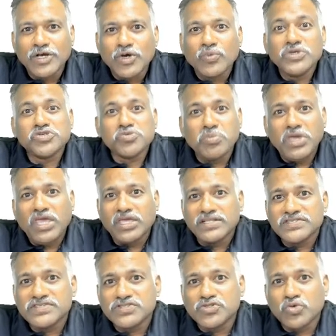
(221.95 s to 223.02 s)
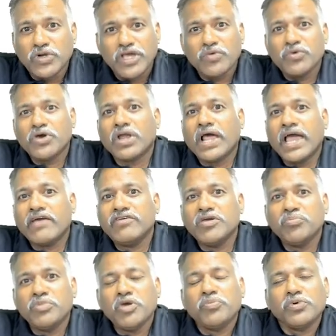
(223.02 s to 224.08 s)
Which means today we are
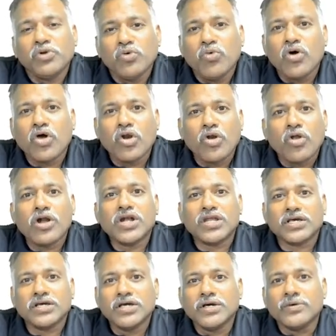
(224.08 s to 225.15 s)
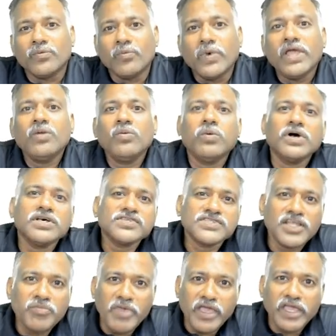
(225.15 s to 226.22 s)
having people who are not well-versed
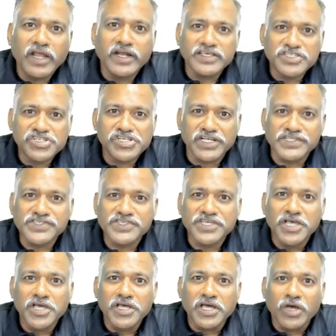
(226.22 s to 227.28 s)
in making decisions,